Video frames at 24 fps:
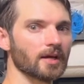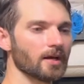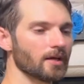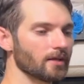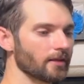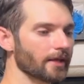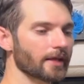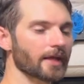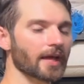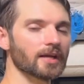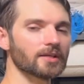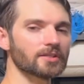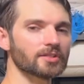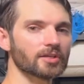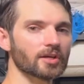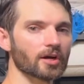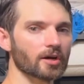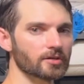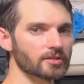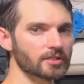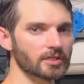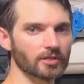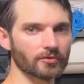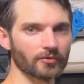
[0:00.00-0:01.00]
the
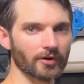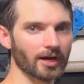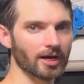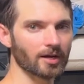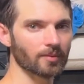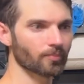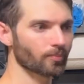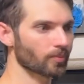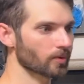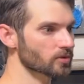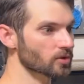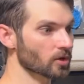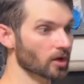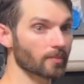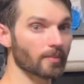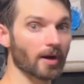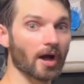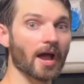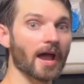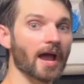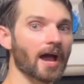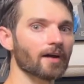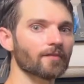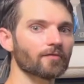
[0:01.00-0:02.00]
KCRC ramp was only
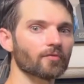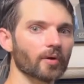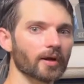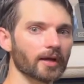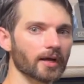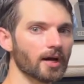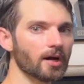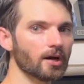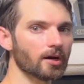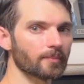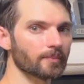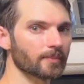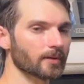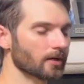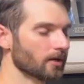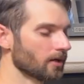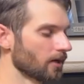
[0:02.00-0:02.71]
about halfway up.